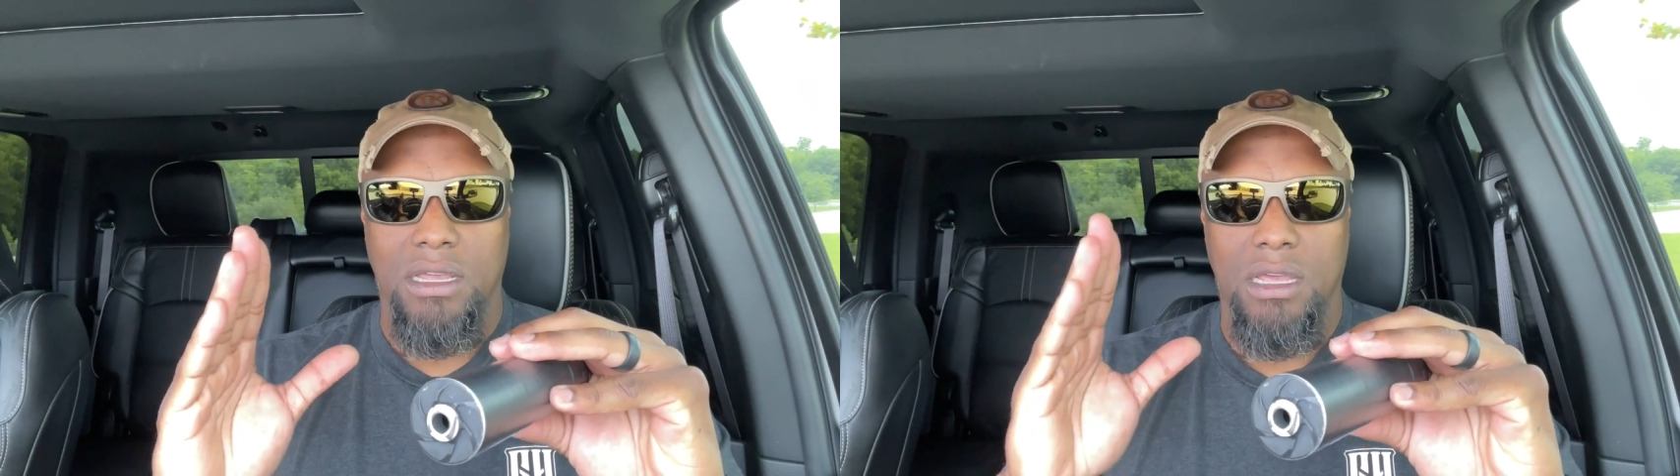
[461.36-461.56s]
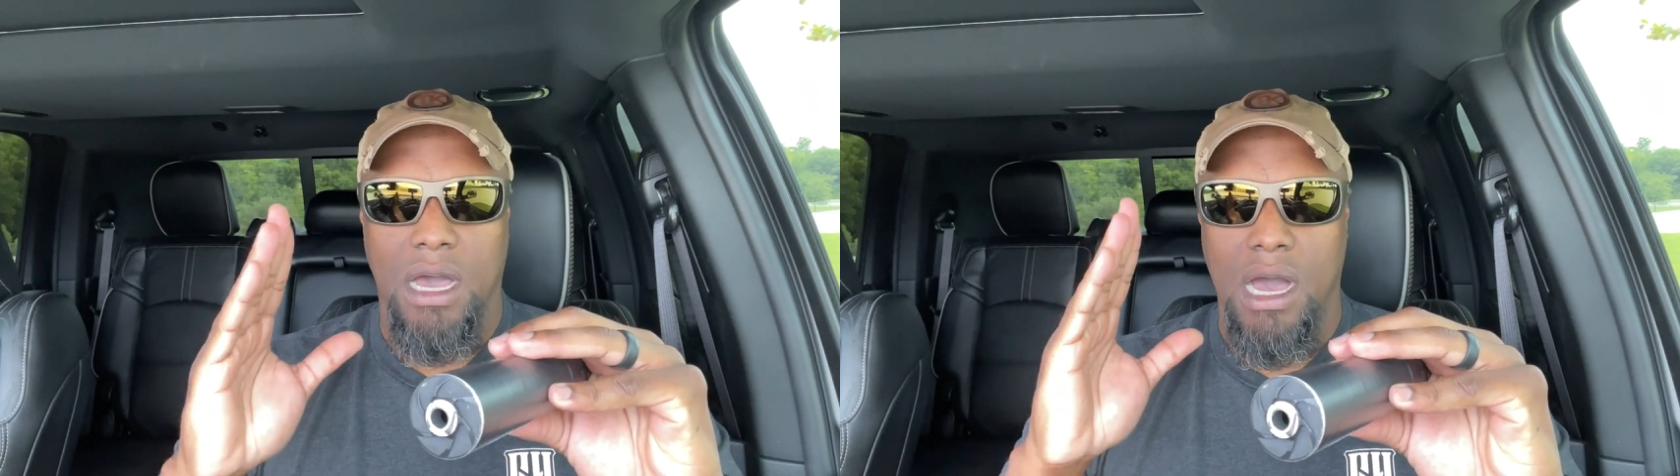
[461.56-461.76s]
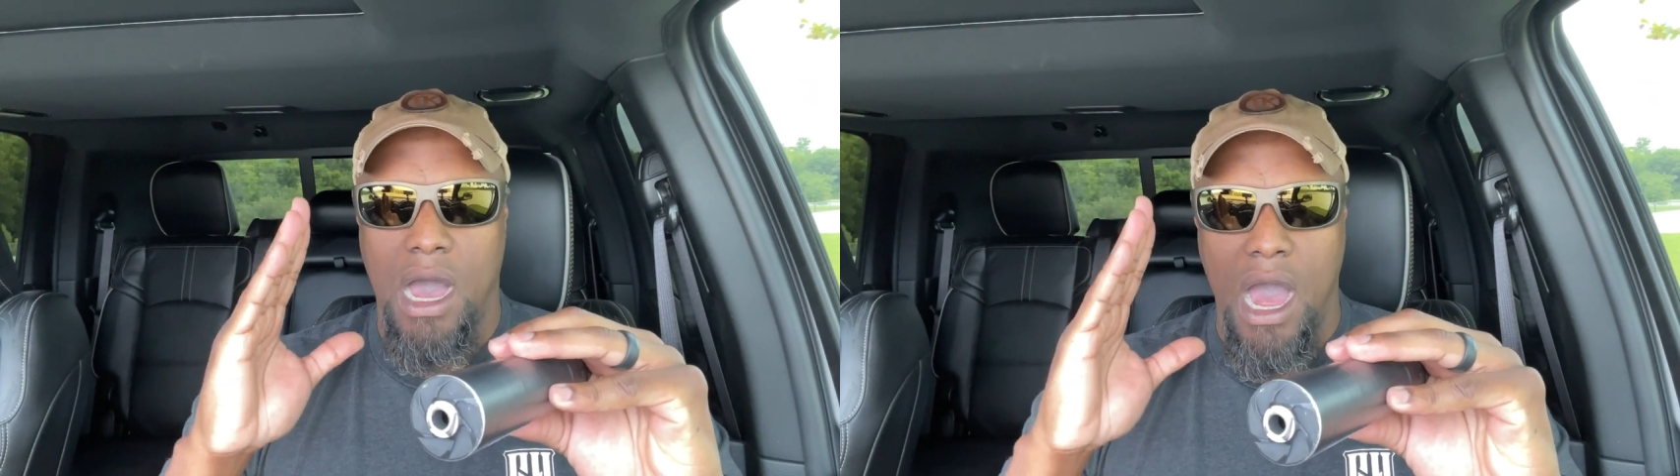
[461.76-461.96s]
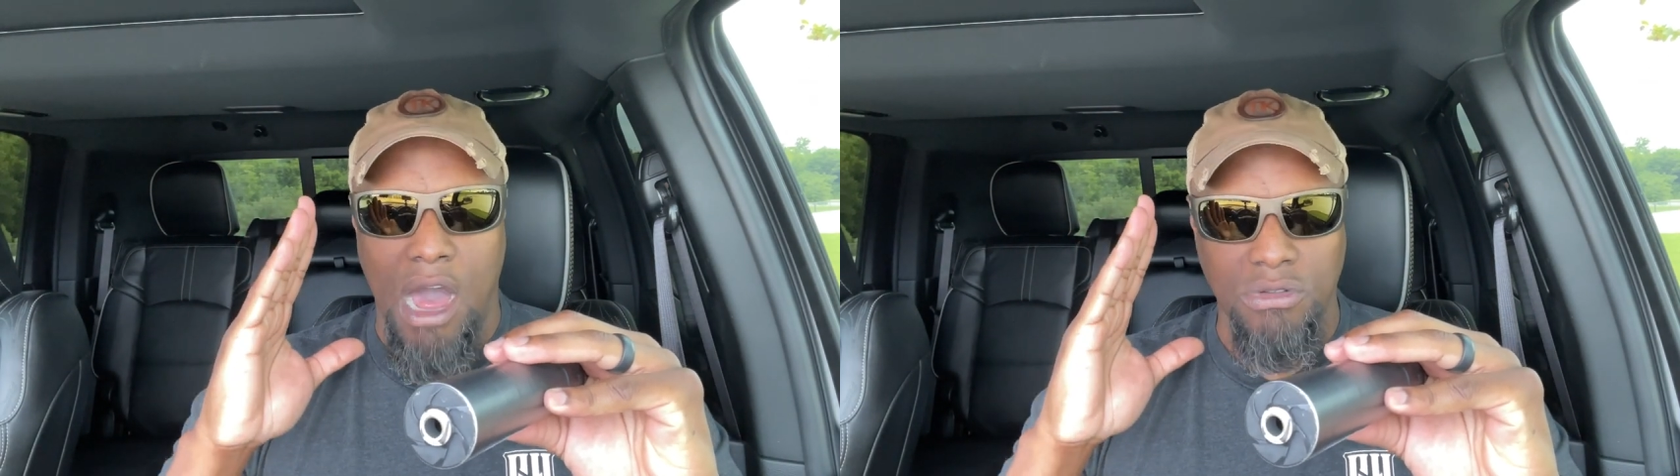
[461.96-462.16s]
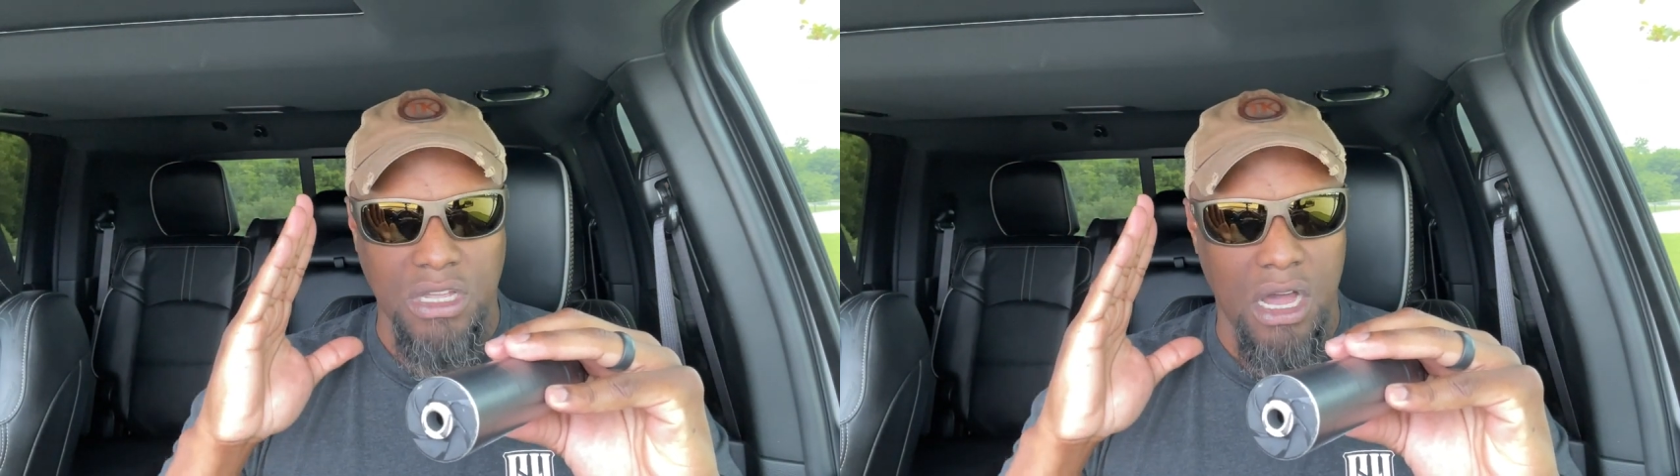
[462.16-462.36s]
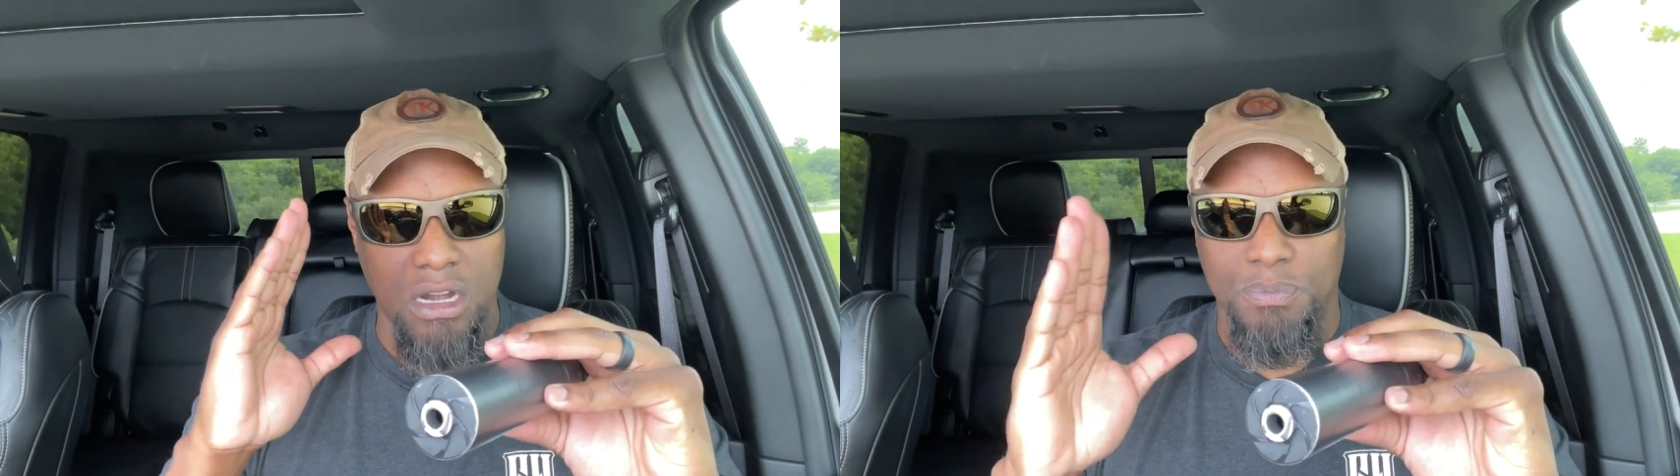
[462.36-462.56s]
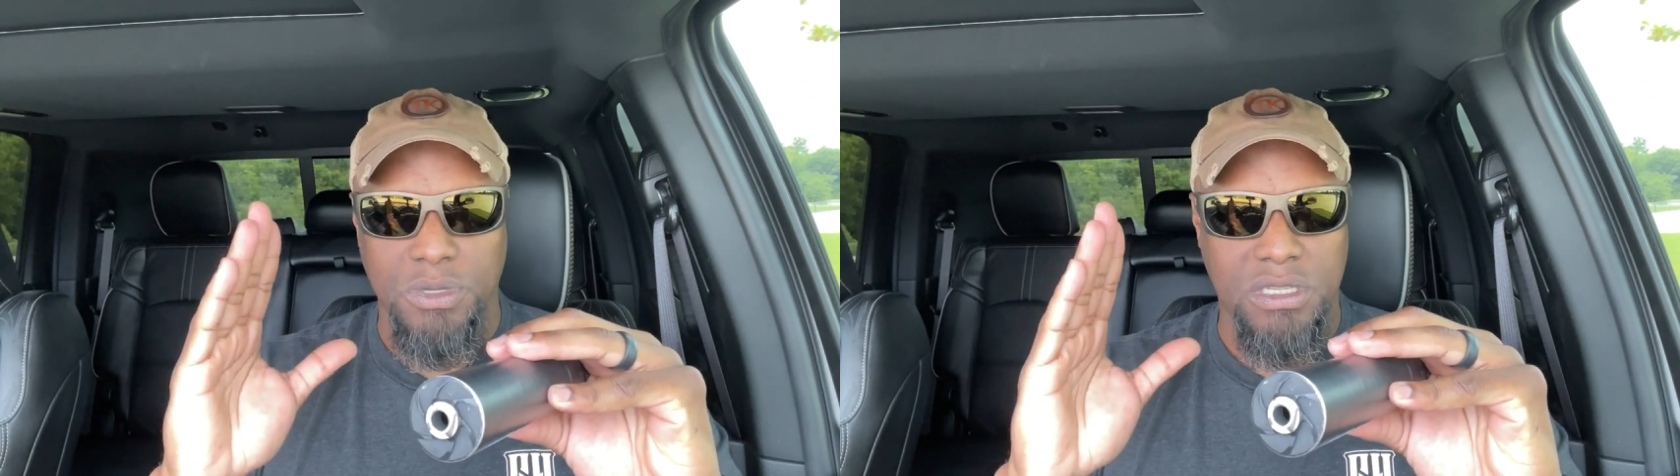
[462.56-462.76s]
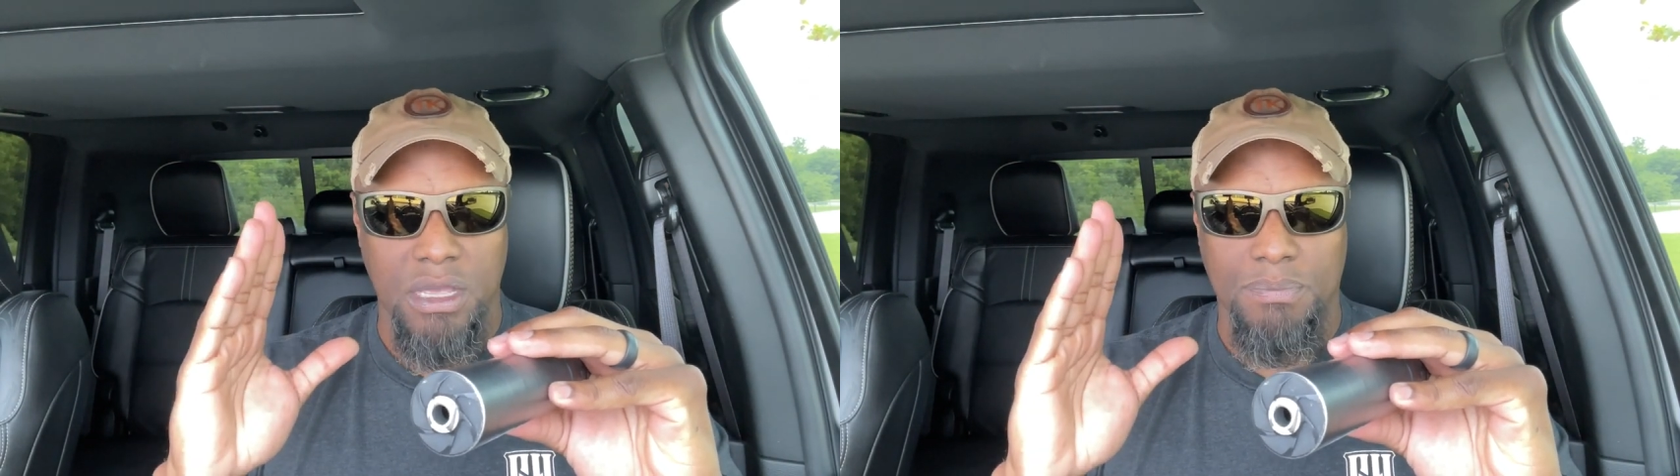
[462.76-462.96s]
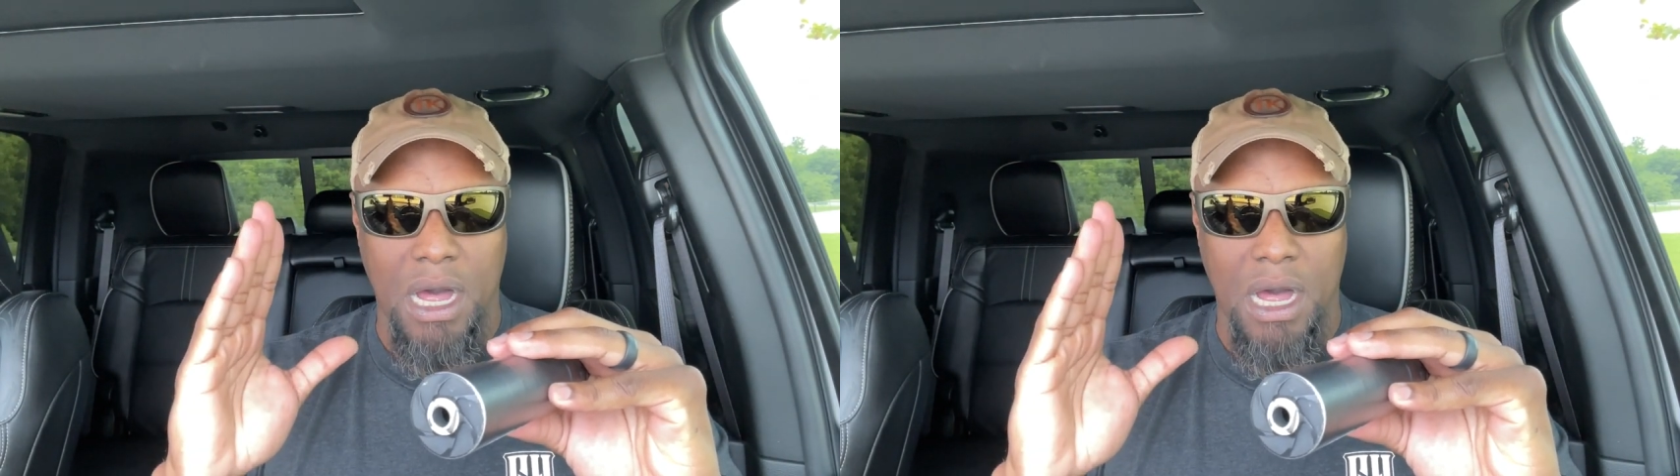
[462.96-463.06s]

I was 100%